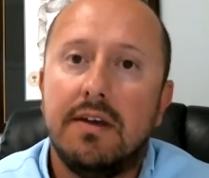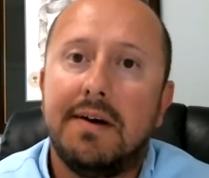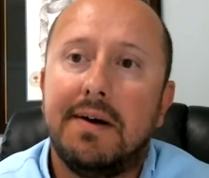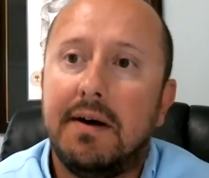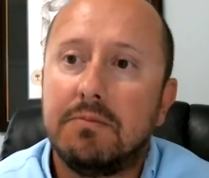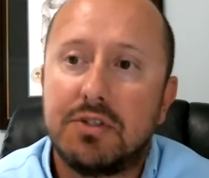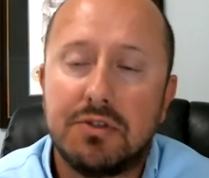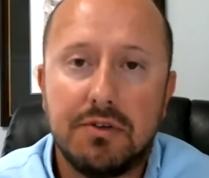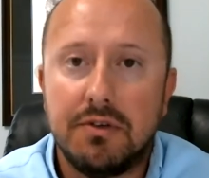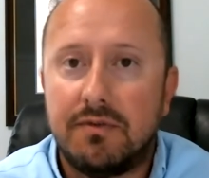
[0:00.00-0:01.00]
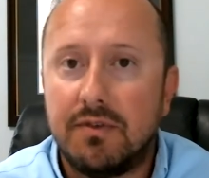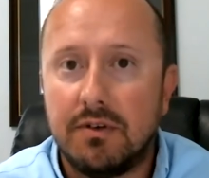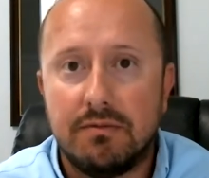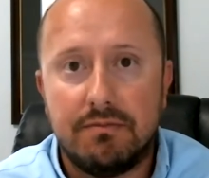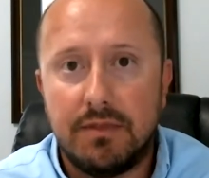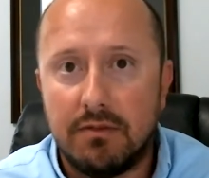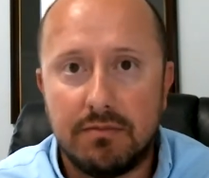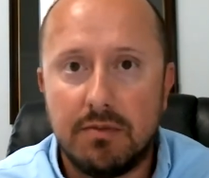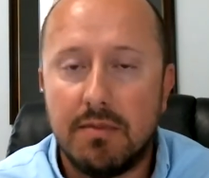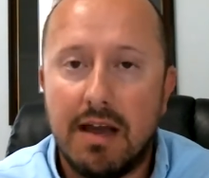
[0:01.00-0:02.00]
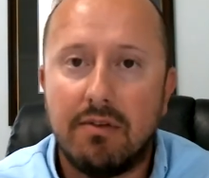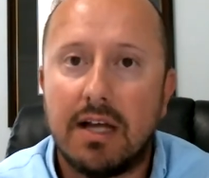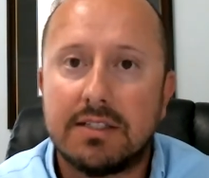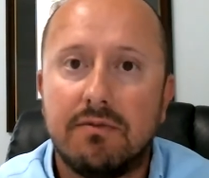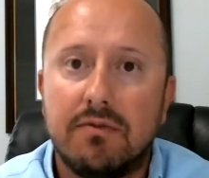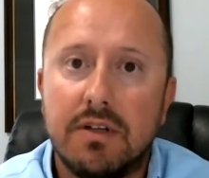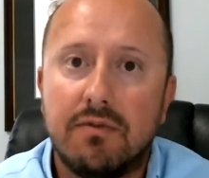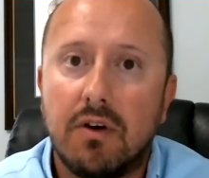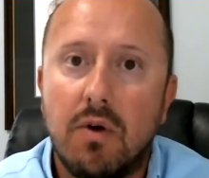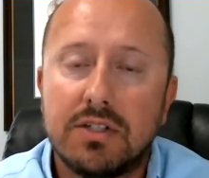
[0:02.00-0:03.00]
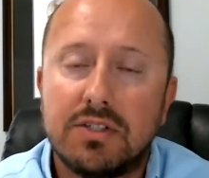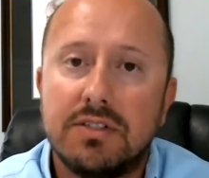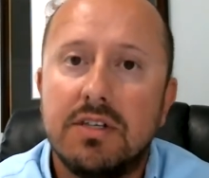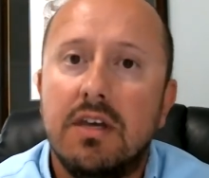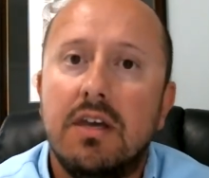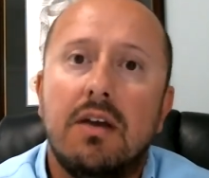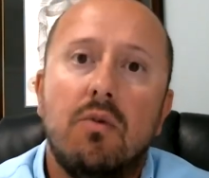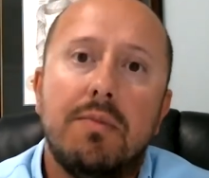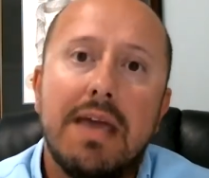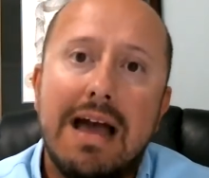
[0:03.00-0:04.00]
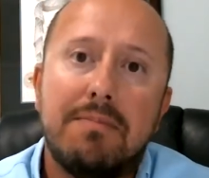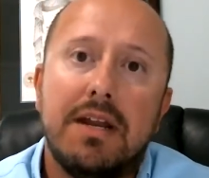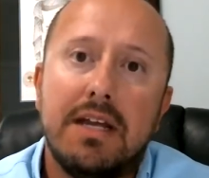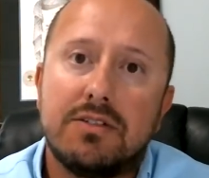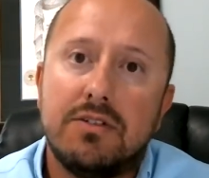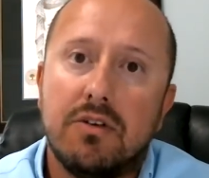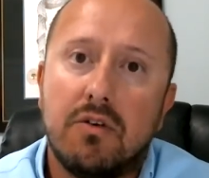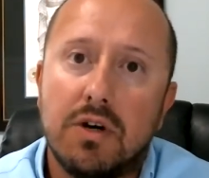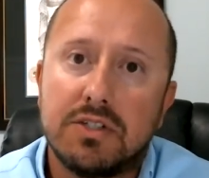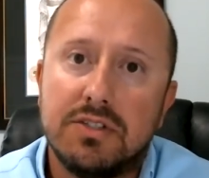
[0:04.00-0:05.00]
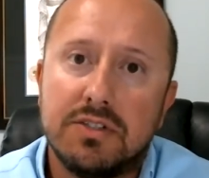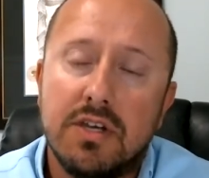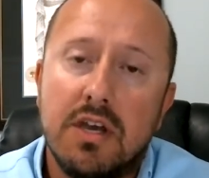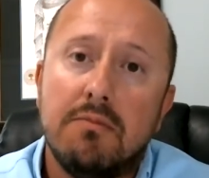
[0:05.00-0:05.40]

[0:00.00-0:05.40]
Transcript: I'm sure if you may have lots of different questions, we'll be happy to answer your questions.